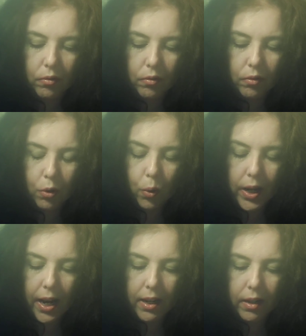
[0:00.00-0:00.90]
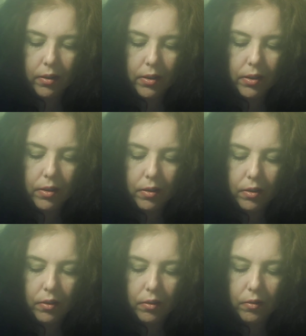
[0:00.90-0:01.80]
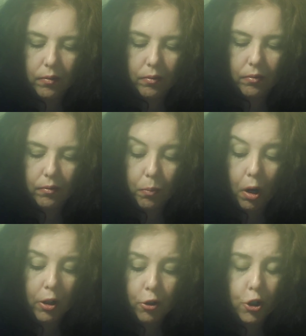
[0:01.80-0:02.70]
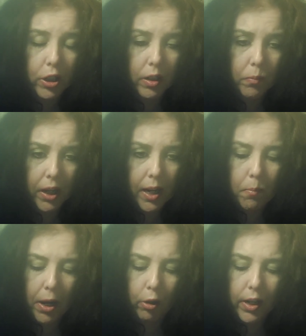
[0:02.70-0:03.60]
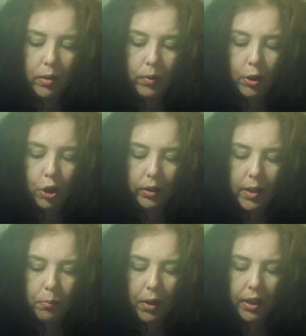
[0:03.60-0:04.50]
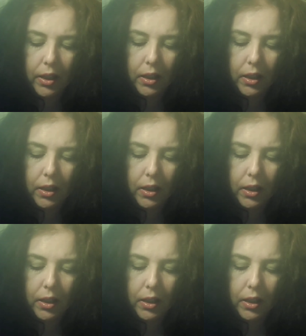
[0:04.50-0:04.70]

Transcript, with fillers: creating this partnership, getting married eventually, but